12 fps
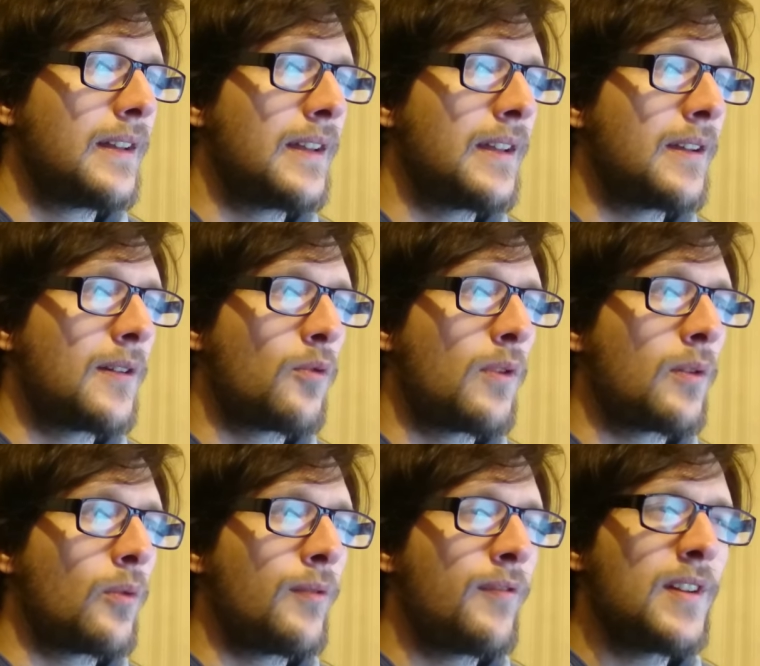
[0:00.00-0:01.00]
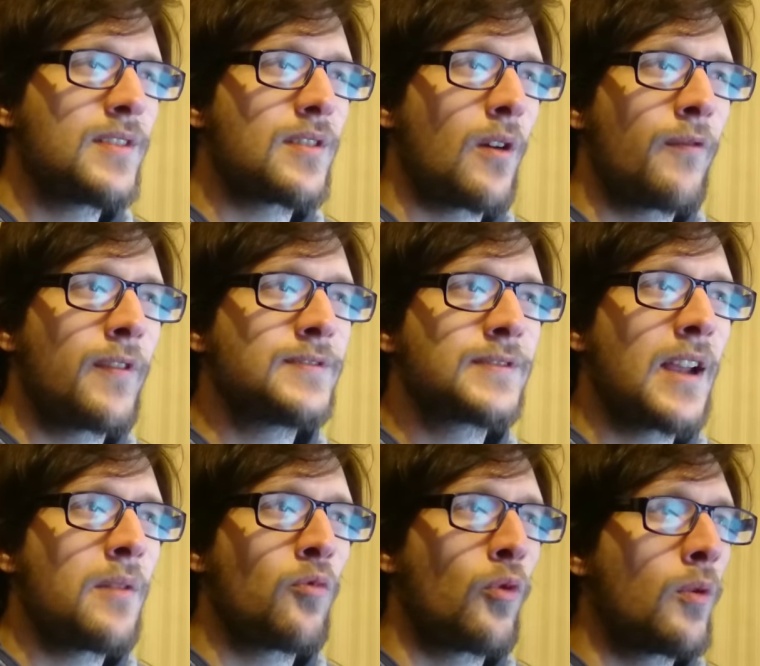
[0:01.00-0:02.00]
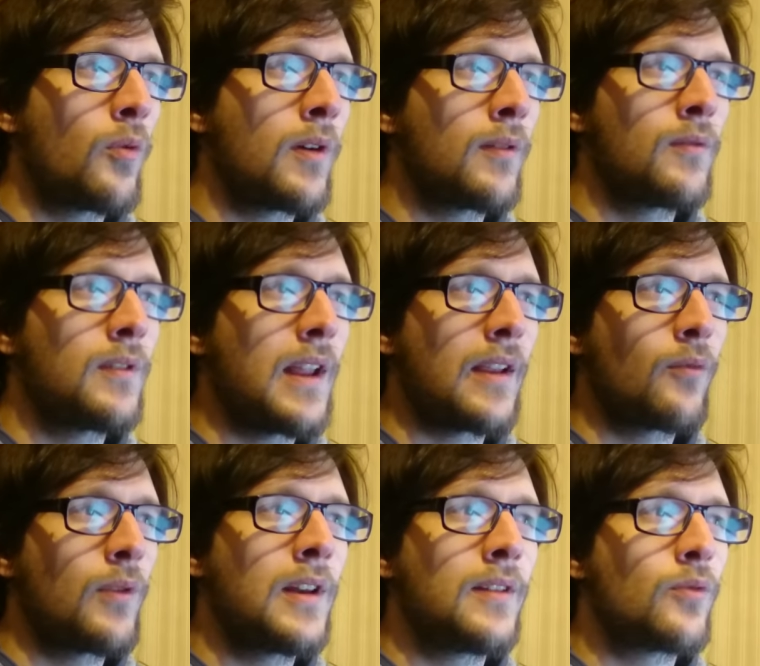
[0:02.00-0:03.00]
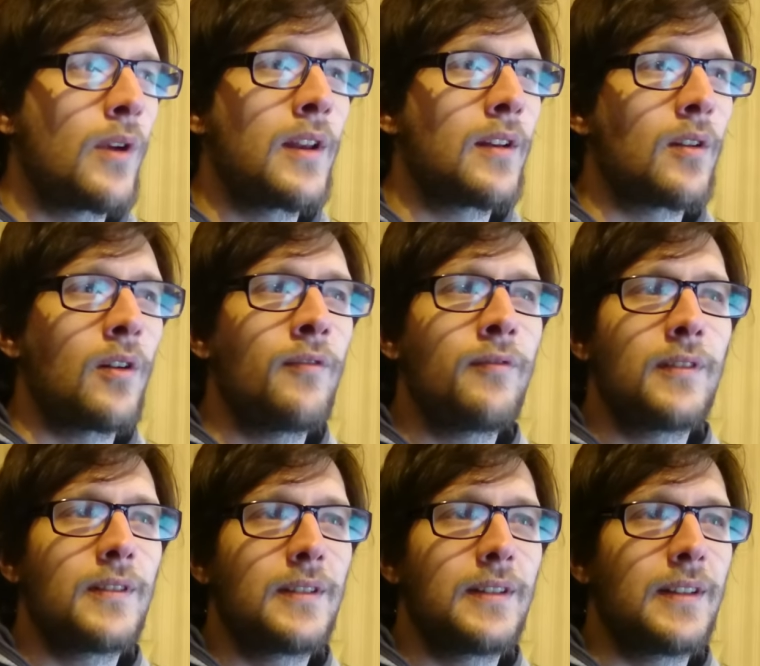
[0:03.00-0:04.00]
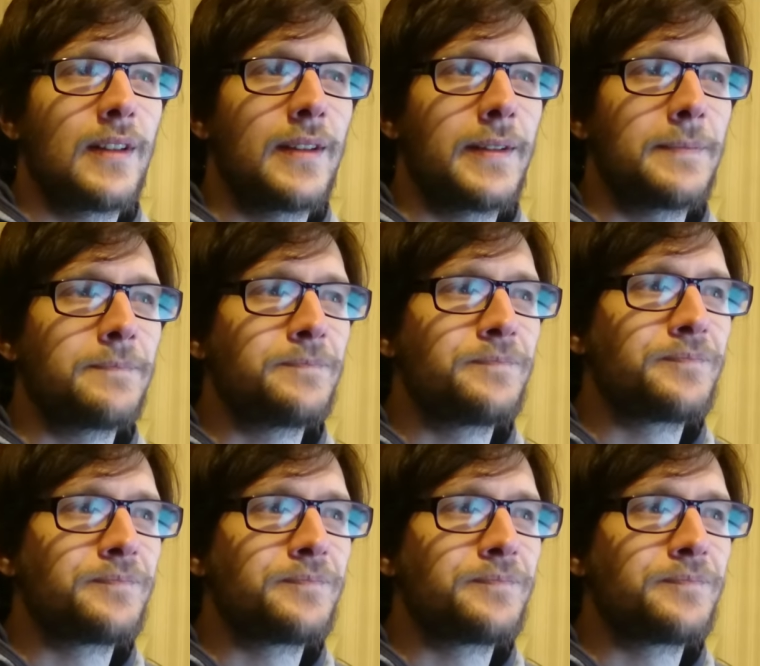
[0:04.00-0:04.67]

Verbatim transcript: uh, when we finished our fifth game, we were like really drained off, uh,